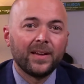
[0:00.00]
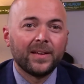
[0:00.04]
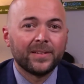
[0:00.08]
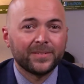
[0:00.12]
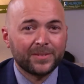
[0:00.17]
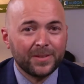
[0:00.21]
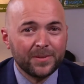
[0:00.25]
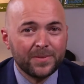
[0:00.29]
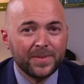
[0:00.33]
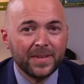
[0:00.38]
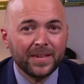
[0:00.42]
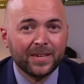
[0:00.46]

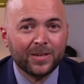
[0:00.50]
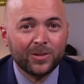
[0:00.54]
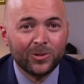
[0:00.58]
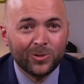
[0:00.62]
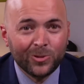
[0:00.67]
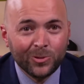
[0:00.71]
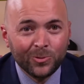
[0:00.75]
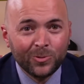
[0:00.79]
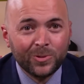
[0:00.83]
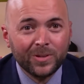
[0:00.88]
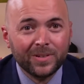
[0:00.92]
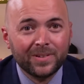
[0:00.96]
Do you think
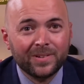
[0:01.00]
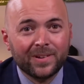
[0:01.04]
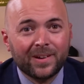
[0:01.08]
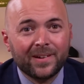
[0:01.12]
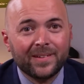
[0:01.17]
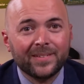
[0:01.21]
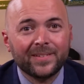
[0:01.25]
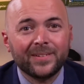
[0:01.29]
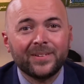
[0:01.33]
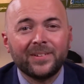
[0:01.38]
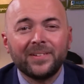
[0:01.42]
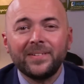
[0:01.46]
you could
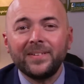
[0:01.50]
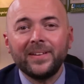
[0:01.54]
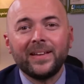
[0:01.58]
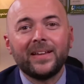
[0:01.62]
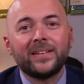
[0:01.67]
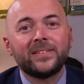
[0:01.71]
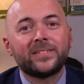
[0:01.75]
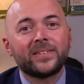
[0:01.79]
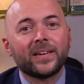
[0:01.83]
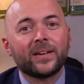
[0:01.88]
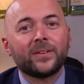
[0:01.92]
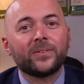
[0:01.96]
call her
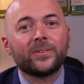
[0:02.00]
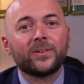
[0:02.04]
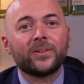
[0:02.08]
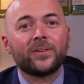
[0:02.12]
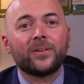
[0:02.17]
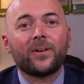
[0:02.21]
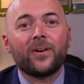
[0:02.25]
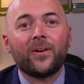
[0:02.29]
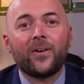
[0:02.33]
and tell her